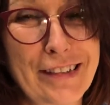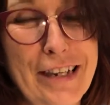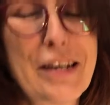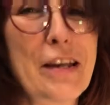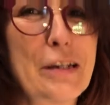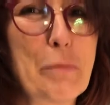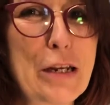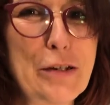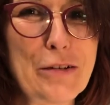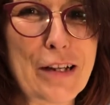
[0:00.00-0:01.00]
I'm gonna be
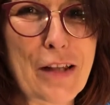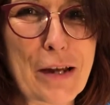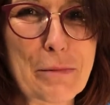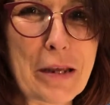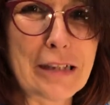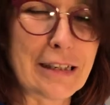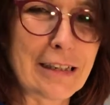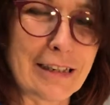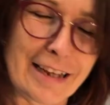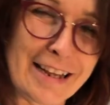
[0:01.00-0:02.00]
doing a lot of painting,
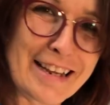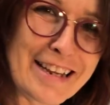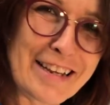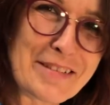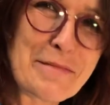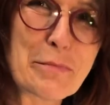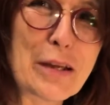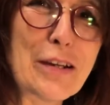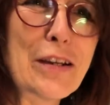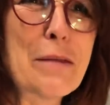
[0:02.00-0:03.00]

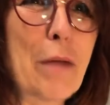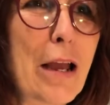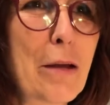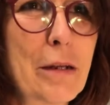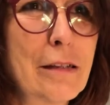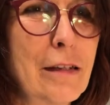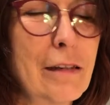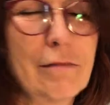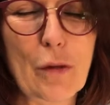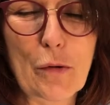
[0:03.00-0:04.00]
but you can buy them at the
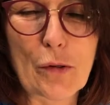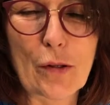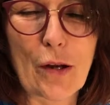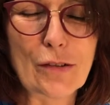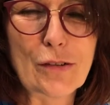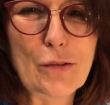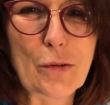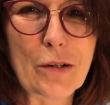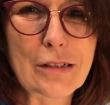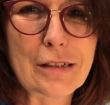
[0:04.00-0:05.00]
local art
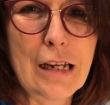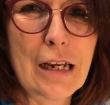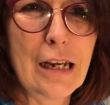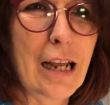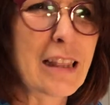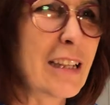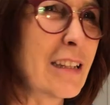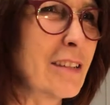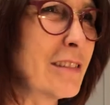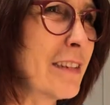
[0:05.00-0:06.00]
stores. I think
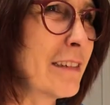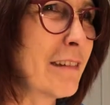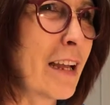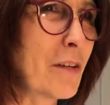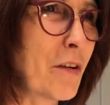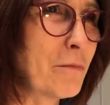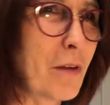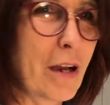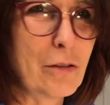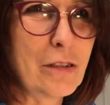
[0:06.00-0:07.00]
there's like, I don't know,
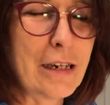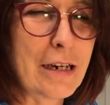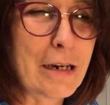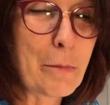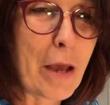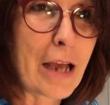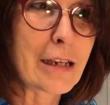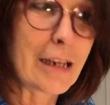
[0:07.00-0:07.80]
5 or 10 in a pack.